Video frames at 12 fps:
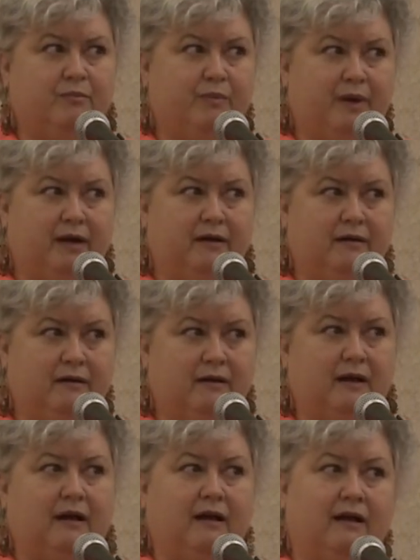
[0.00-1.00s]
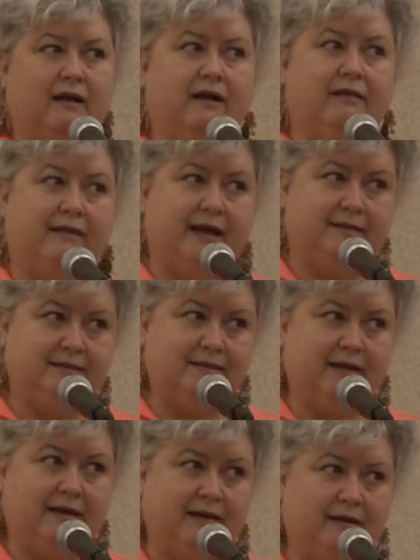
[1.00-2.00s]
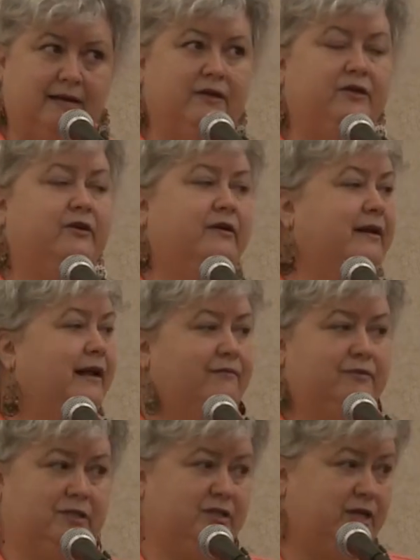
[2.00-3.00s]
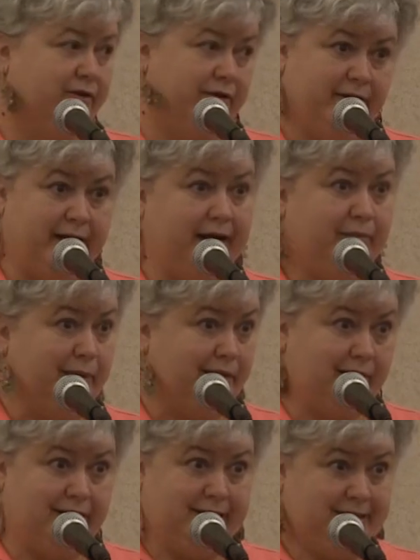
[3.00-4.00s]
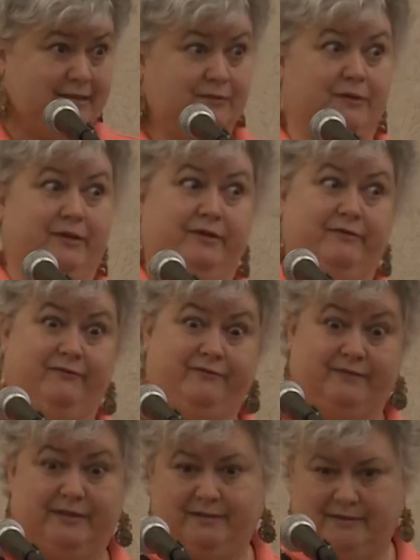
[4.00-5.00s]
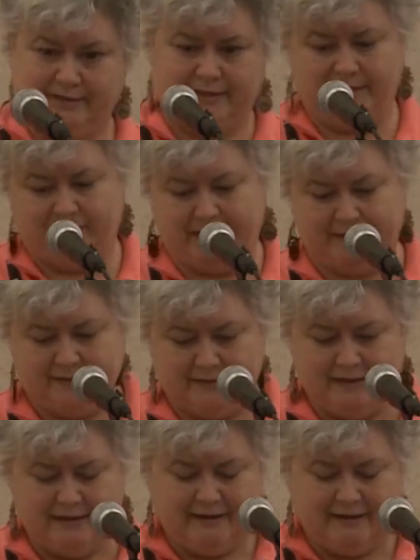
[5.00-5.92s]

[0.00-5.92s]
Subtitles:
But that said, you're going to have to share your name at least with your teammates.